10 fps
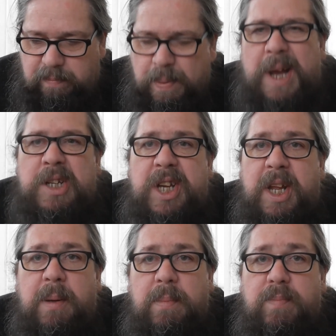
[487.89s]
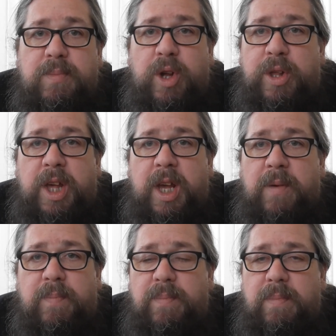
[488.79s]
pasty sort of thing,
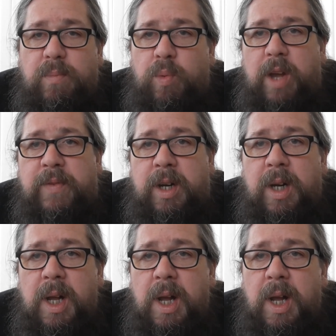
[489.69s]
or whatever.